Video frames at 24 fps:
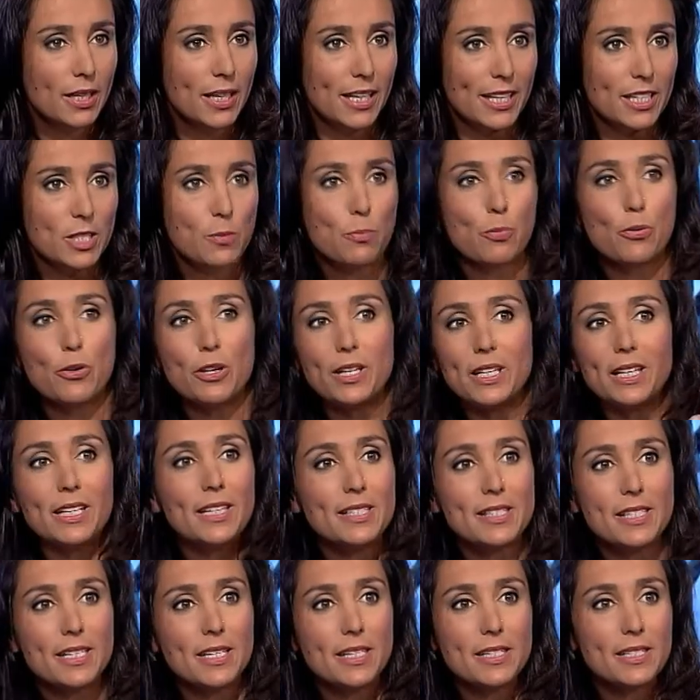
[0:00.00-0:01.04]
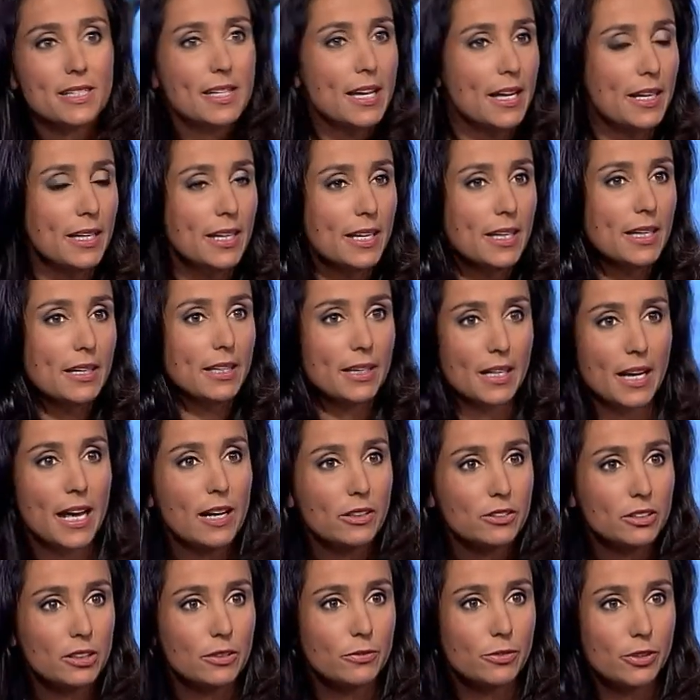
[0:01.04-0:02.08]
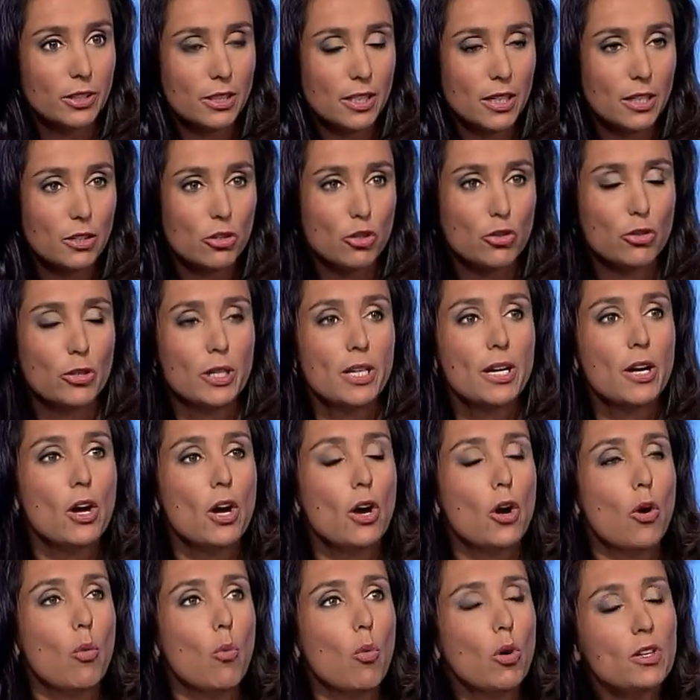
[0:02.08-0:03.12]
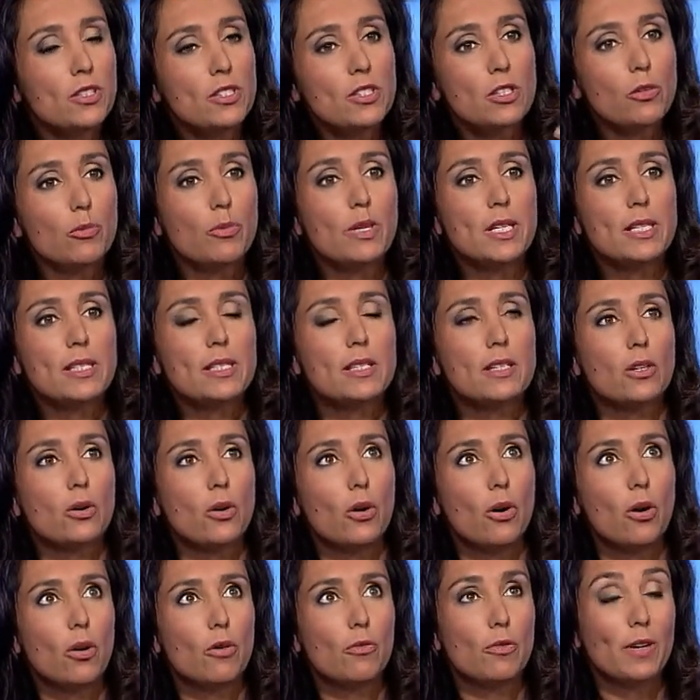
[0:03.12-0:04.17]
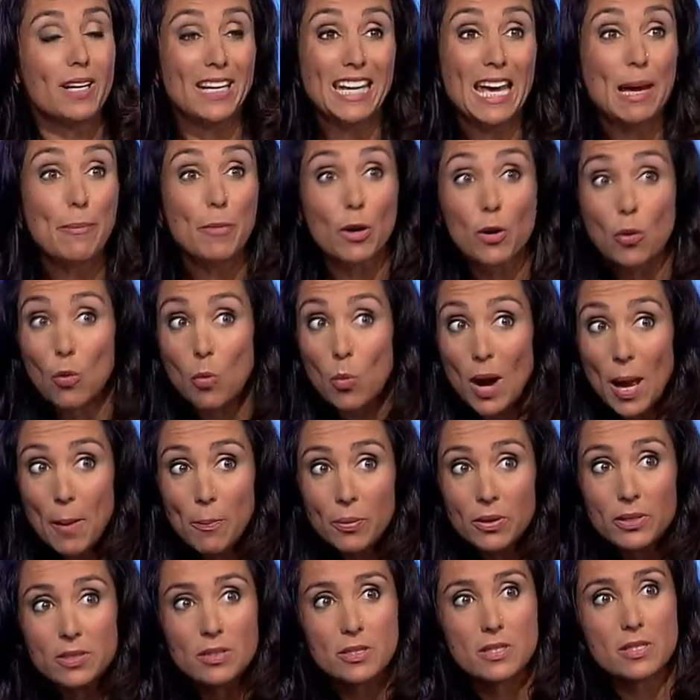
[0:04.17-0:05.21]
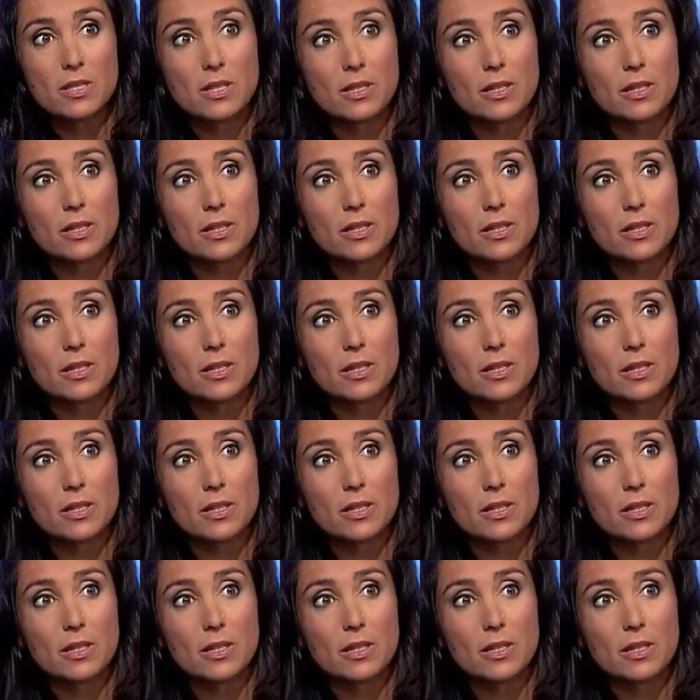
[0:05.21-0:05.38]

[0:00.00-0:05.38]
It's pretty easy to get in and out of the country. What's the risk of chemical weapons